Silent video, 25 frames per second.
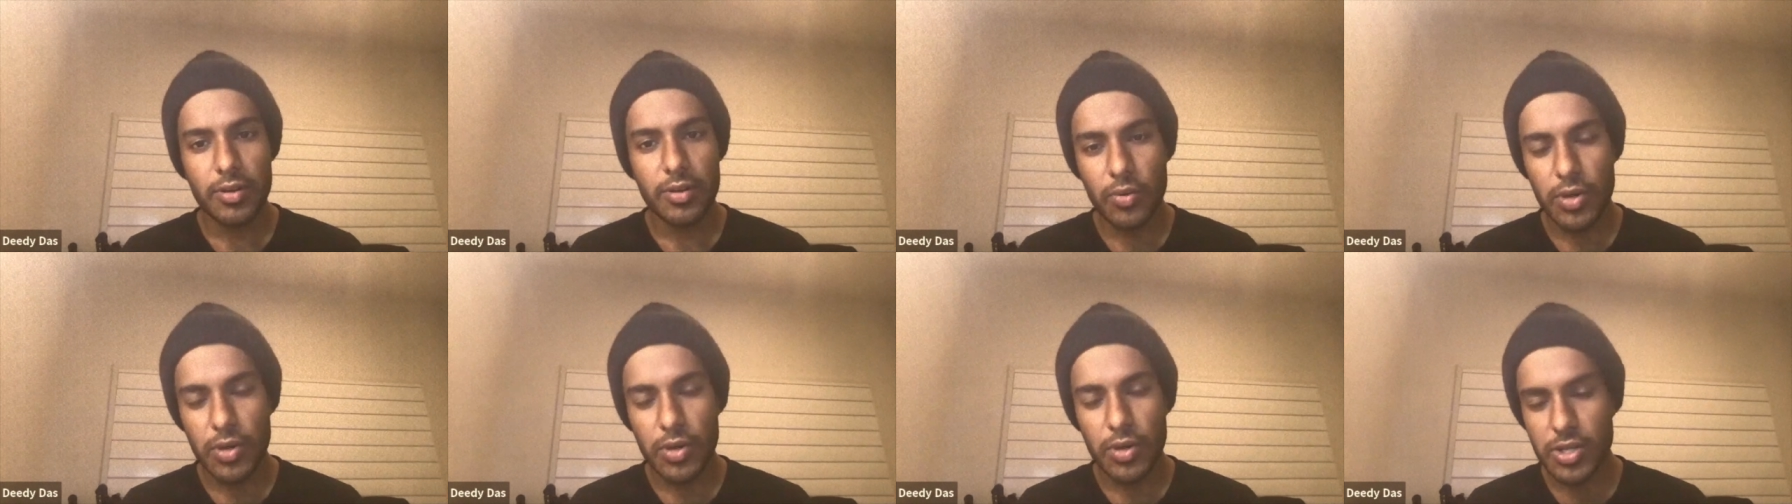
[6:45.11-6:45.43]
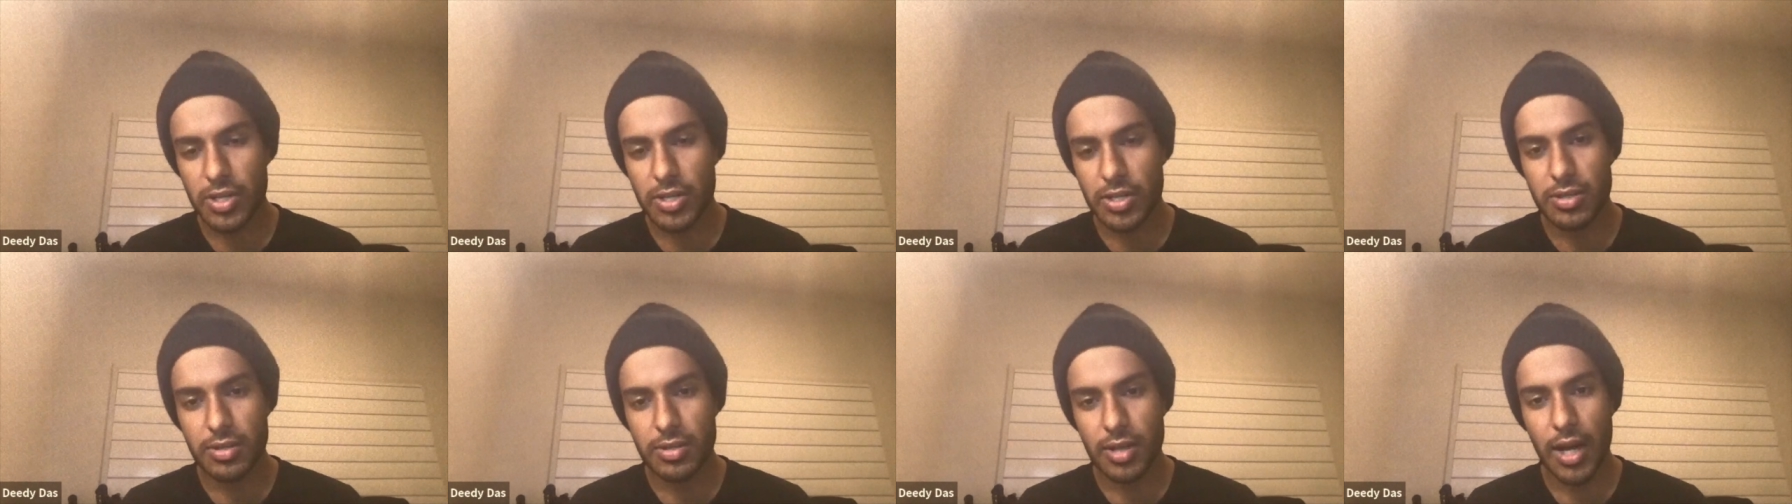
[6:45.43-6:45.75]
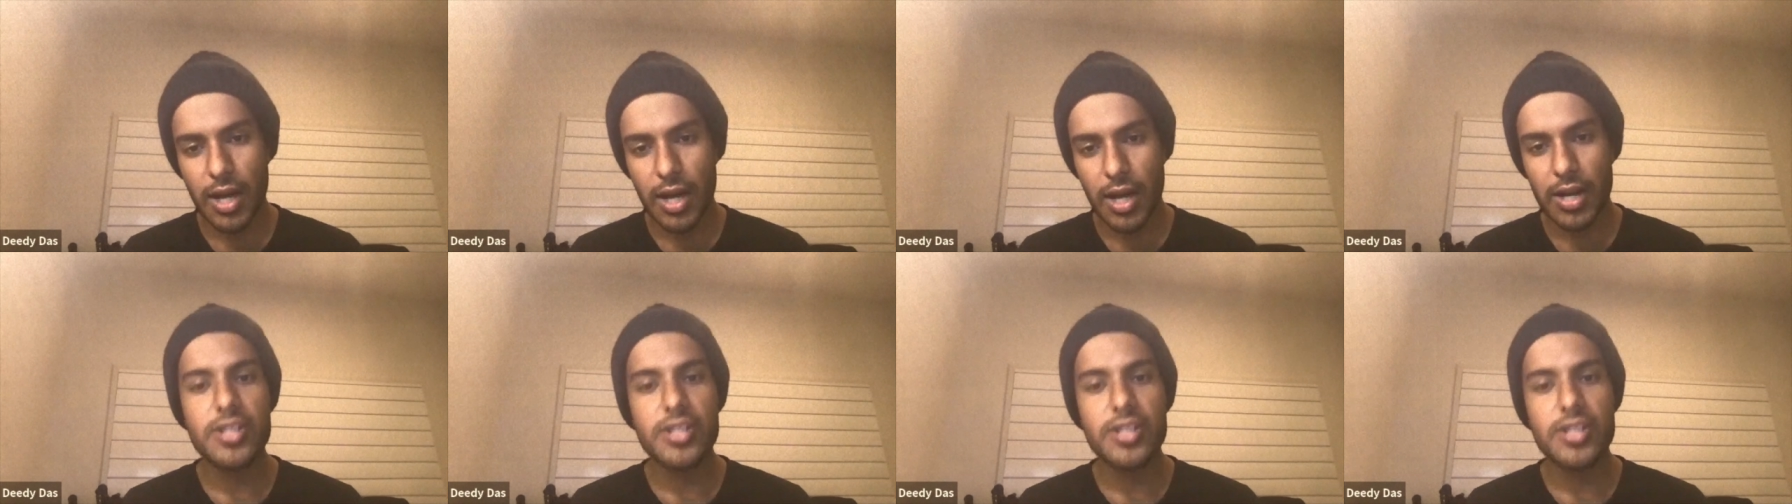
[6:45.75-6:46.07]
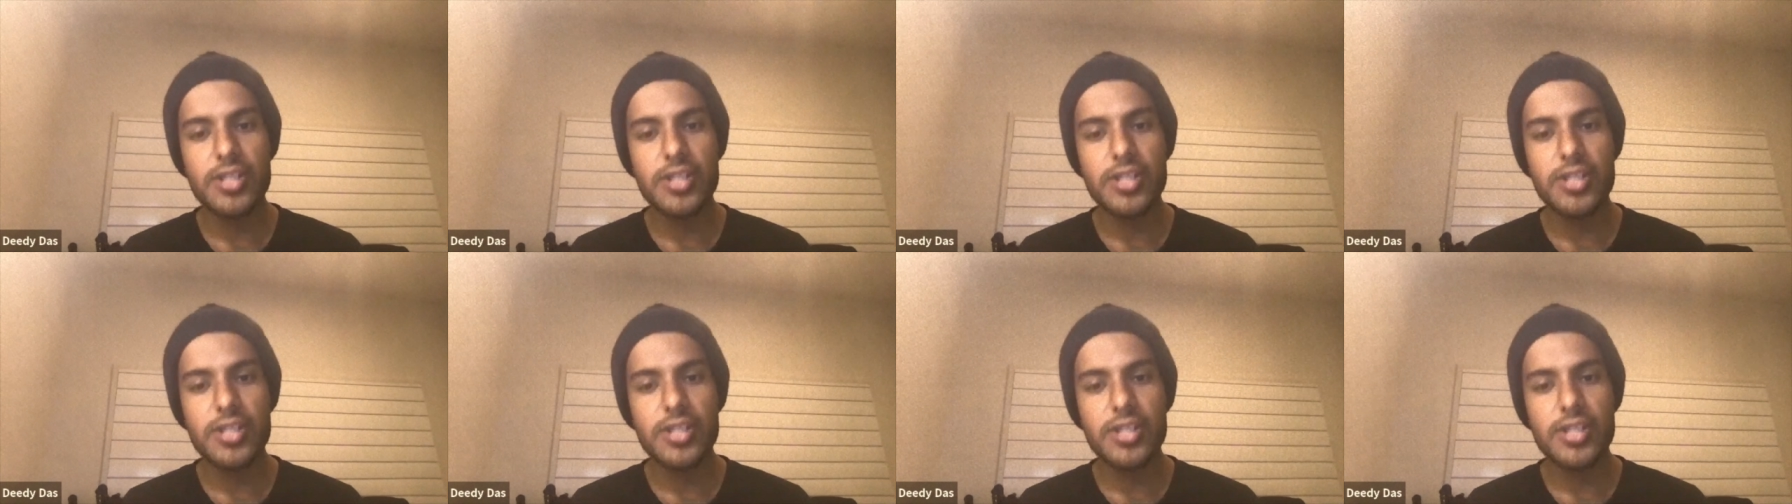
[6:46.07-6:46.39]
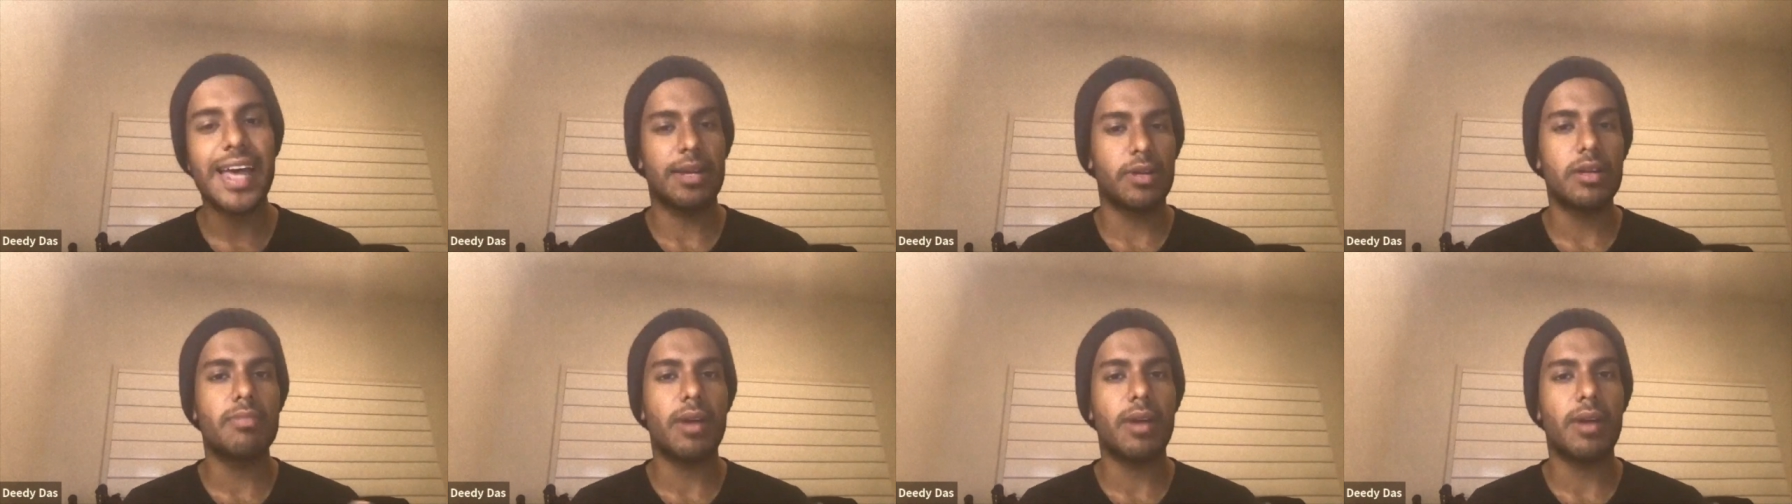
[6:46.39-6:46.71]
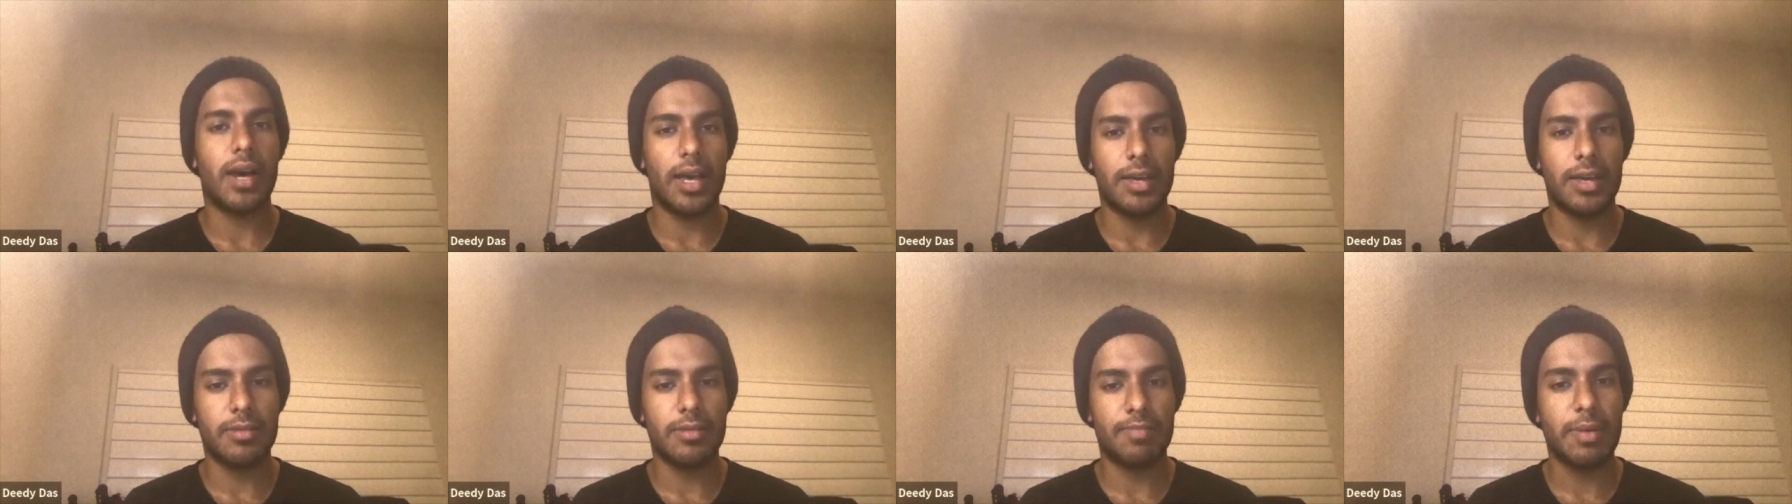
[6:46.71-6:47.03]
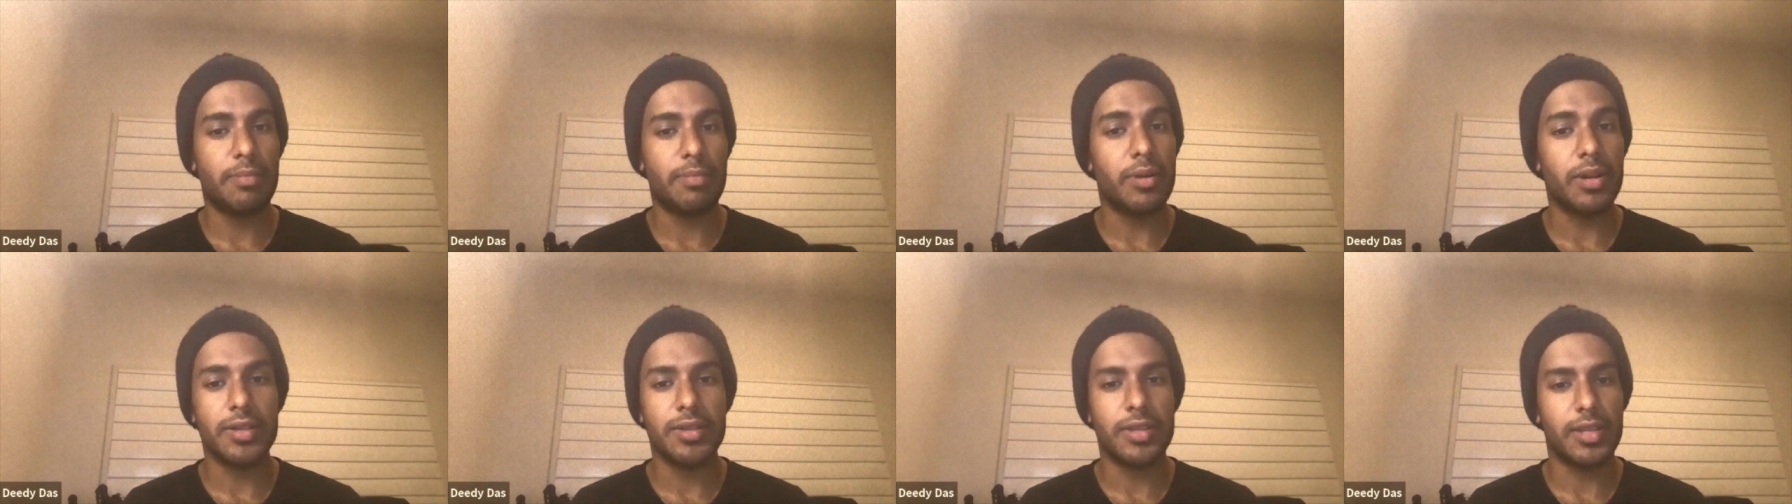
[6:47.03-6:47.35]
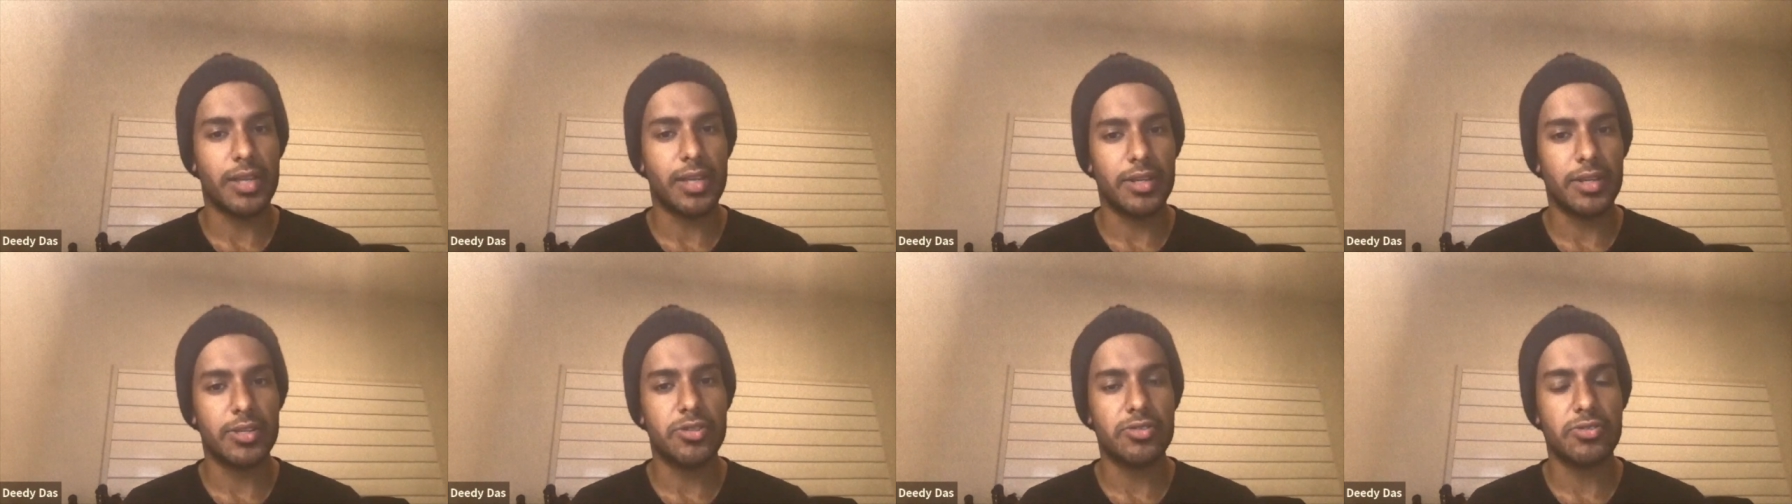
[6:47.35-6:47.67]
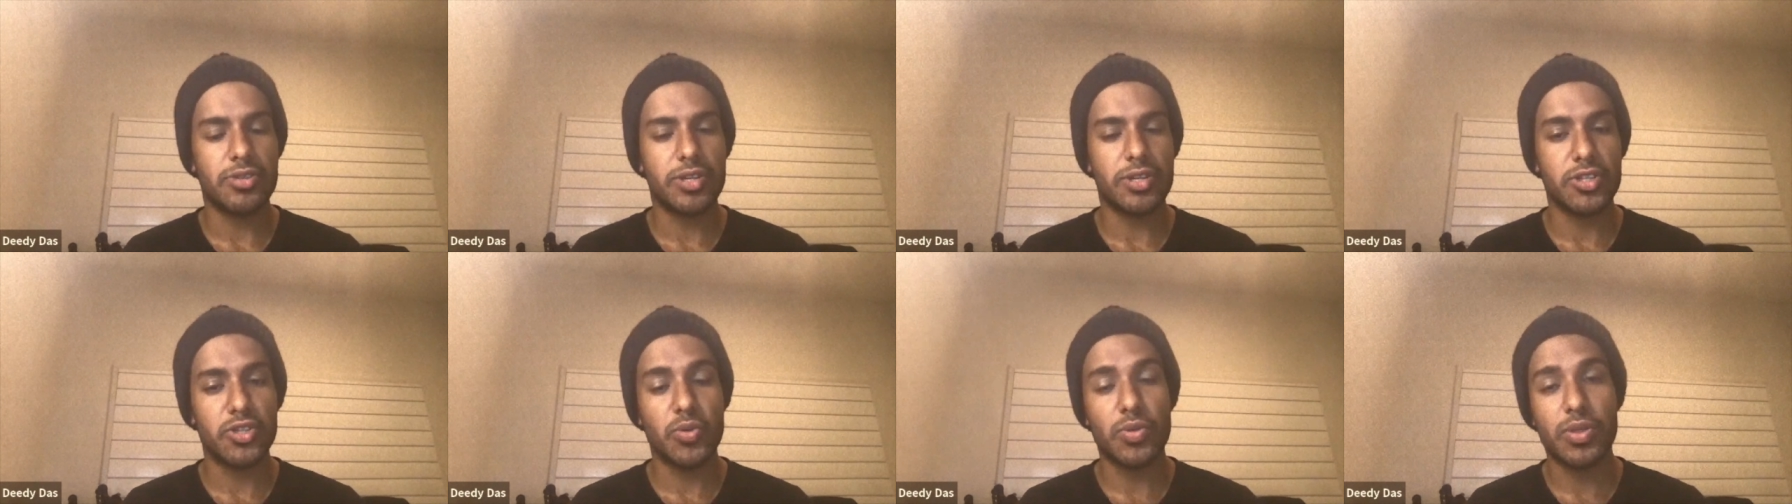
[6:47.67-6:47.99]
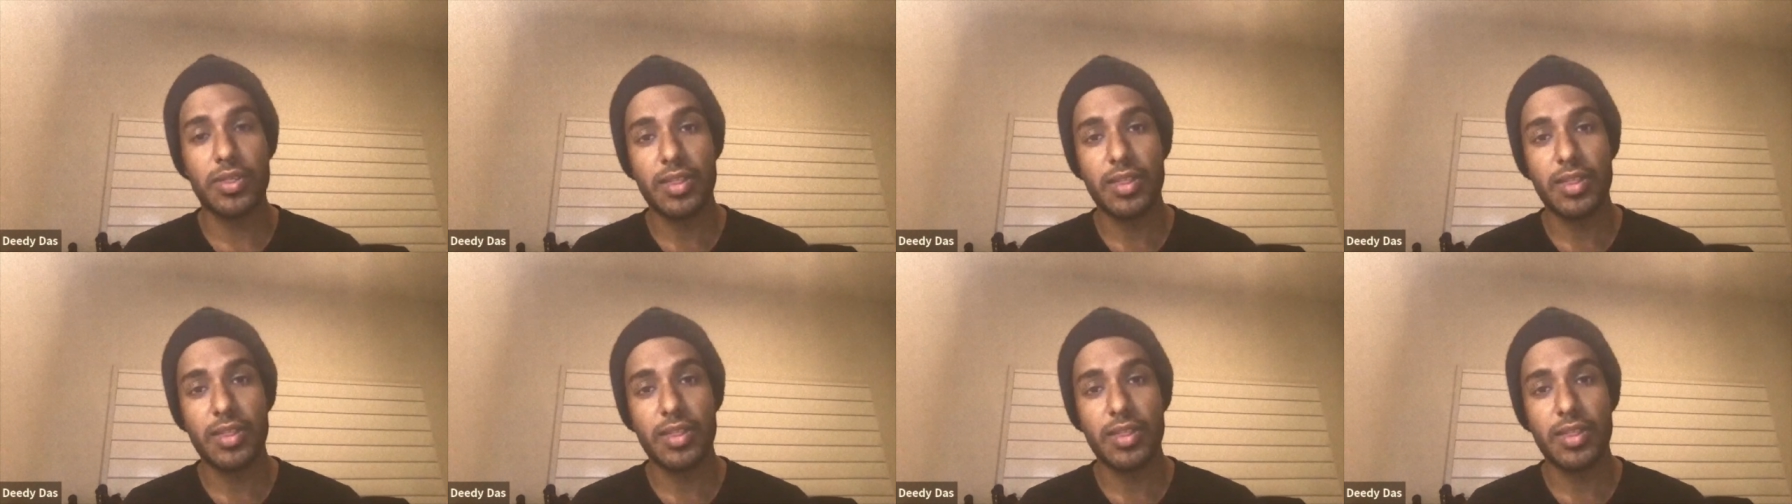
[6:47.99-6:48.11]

which is understandable by people in the industry.